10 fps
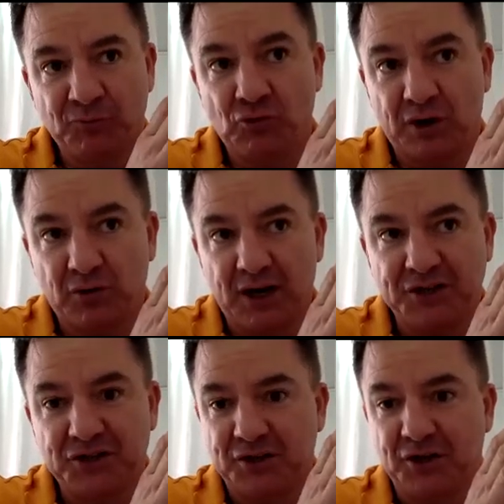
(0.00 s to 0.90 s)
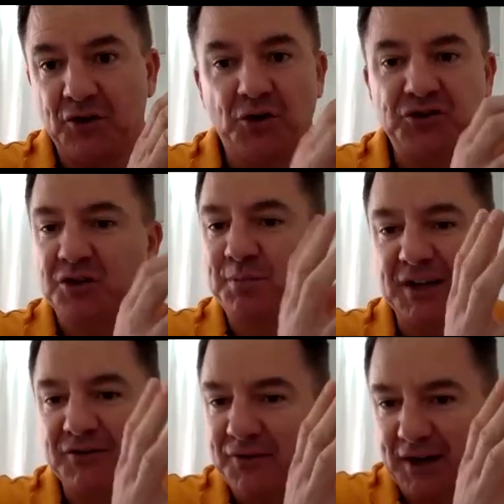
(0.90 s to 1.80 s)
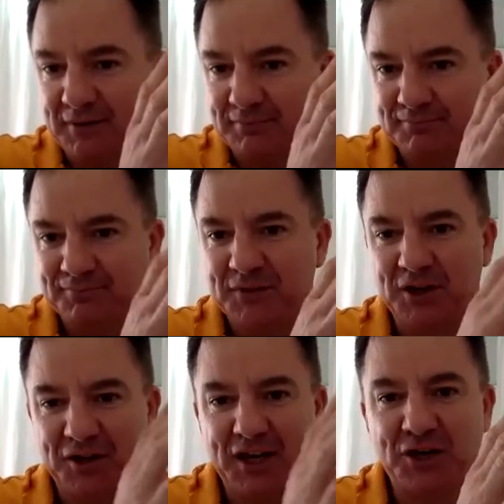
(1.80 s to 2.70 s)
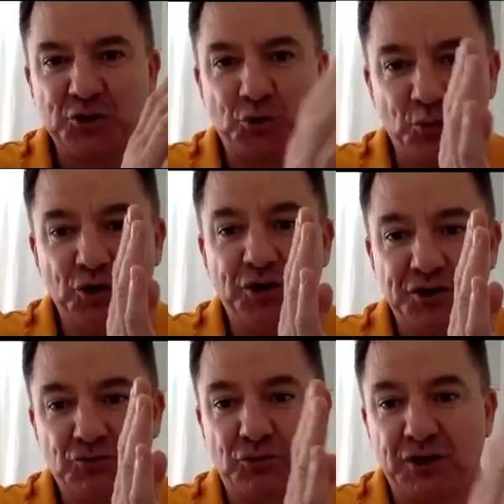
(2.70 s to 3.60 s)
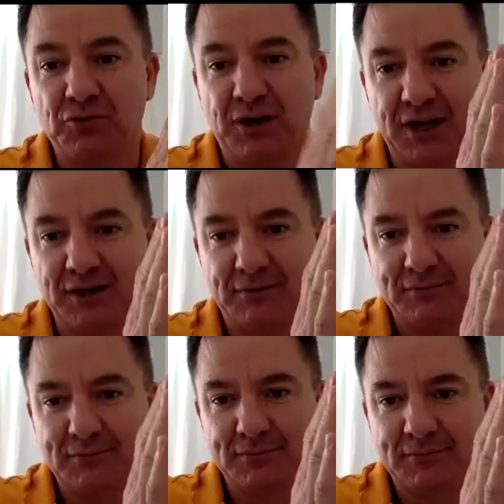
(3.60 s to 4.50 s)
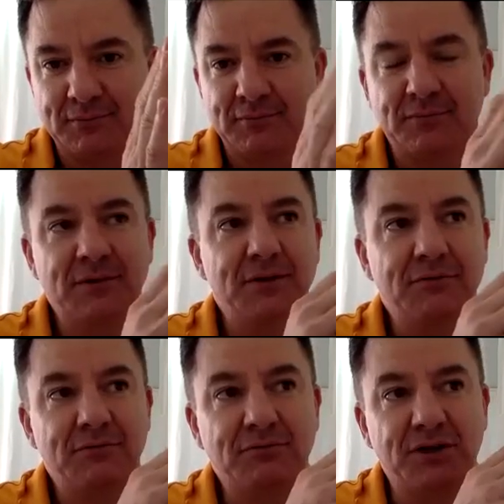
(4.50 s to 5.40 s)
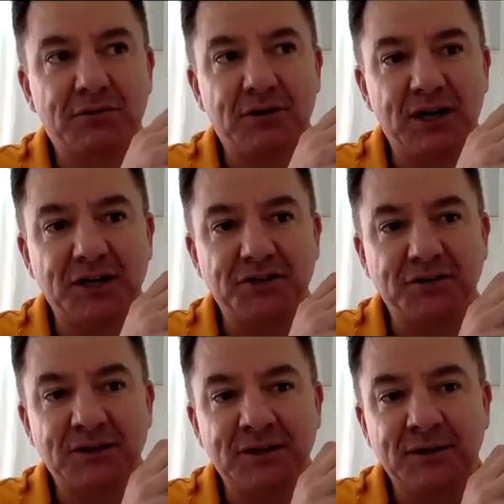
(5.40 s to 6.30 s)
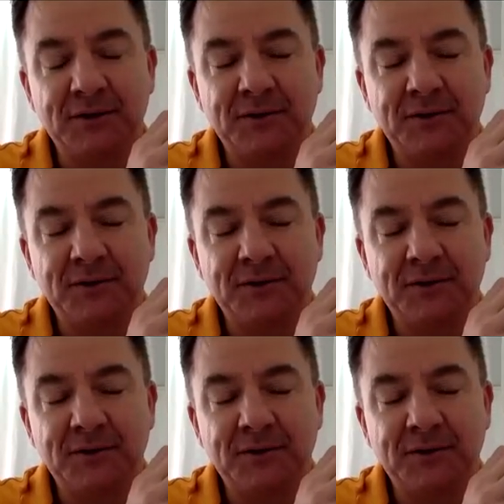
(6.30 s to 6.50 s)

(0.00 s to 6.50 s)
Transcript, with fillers: Recreation, not just being fun. You know, the actual word is recreate, recreation.